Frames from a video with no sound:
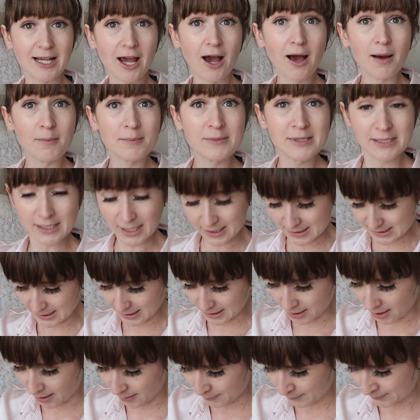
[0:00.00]
comes as
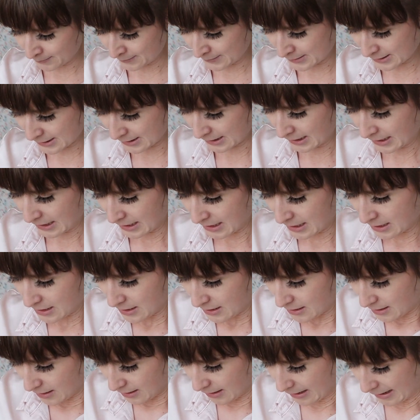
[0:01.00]
it comes.
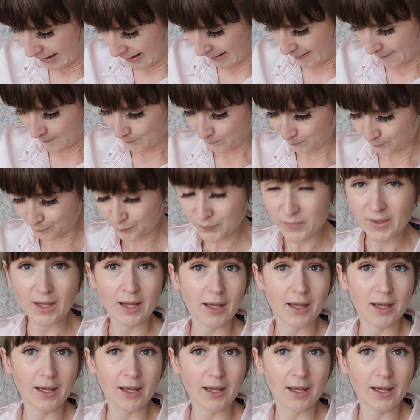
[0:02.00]
And